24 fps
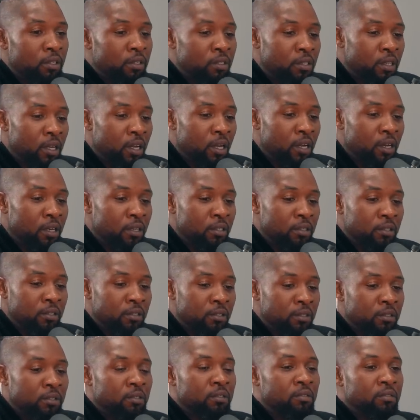then
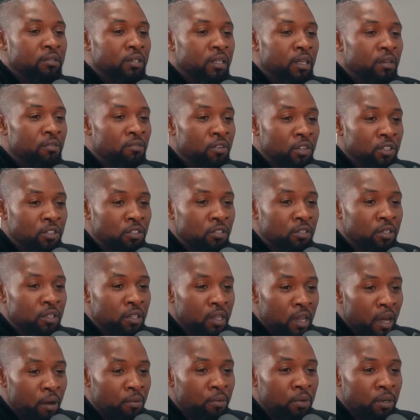eventually
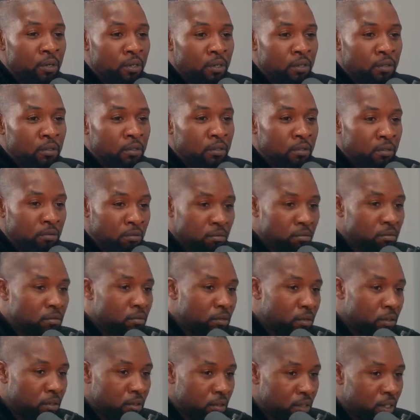that will
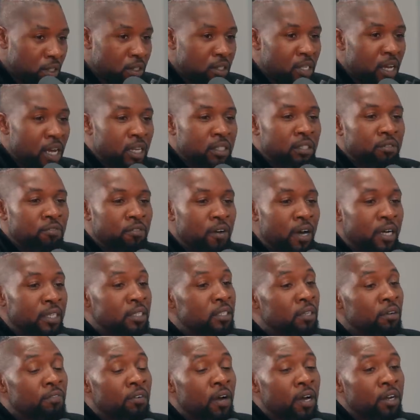detoxify
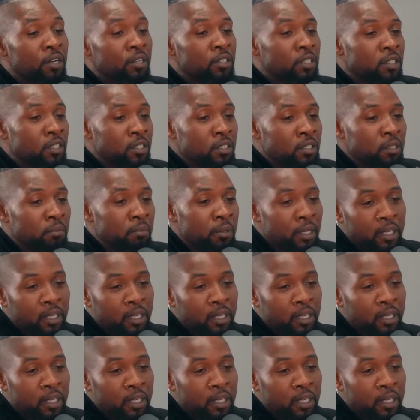itself out of your system.